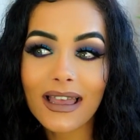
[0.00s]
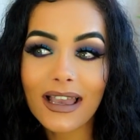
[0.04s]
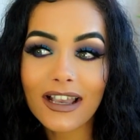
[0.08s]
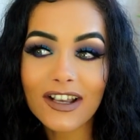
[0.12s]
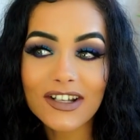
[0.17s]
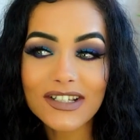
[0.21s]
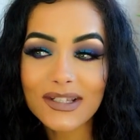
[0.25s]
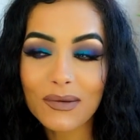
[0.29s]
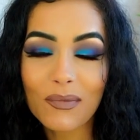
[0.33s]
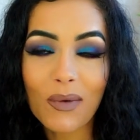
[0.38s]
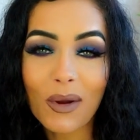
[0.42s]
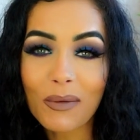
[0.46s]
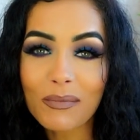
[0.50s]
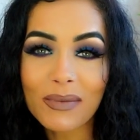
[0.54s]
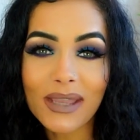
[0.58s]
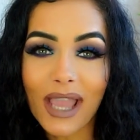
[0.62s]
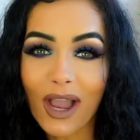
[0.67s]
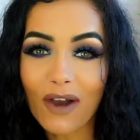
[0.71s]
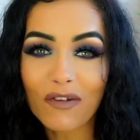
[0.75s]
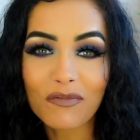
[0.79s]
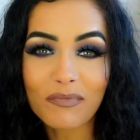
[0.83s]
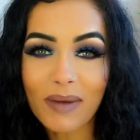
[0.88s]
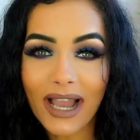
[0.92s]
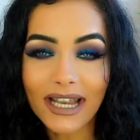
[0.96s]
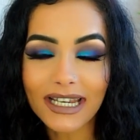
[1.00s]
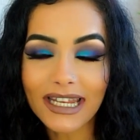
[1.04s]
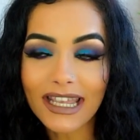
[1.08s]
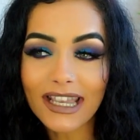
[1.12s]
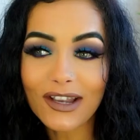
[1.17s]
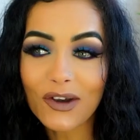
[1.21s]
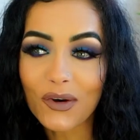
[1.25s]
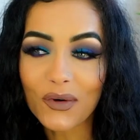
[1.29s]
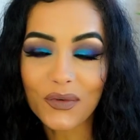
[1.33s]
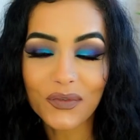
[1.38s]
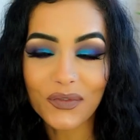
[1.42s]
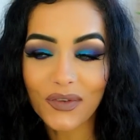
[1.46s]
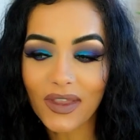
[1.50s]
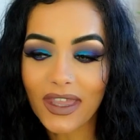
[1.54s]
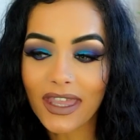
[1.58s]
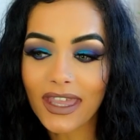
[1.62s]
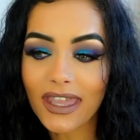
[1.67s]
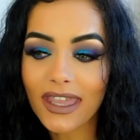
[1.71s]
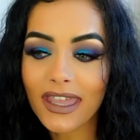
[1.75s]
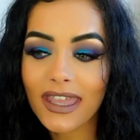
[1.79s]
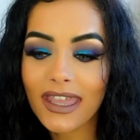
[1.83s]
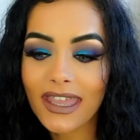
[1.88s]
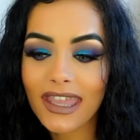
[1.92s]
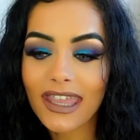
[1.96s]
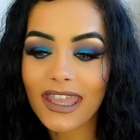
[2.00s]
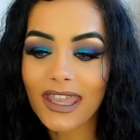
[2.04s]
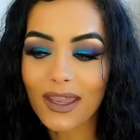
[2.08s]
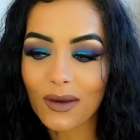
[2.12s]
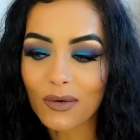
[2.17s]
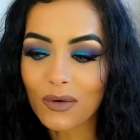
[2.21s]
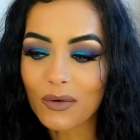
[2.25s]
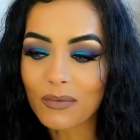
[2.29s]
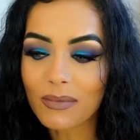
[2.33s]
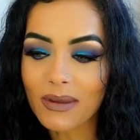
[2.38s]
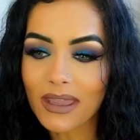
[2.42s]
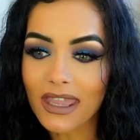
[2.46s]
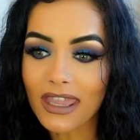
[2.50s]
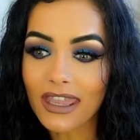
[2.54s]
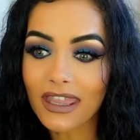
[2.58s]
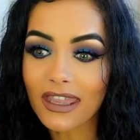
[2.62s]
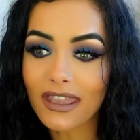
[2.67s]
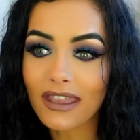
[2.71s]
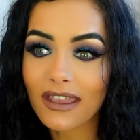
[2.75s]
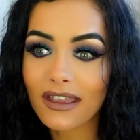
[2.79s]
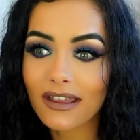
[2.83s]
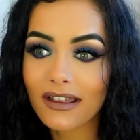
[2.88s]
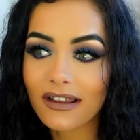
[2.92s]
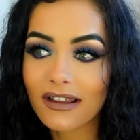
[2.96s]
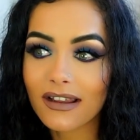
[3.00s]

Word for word: because it won't be out of panic or fear it will be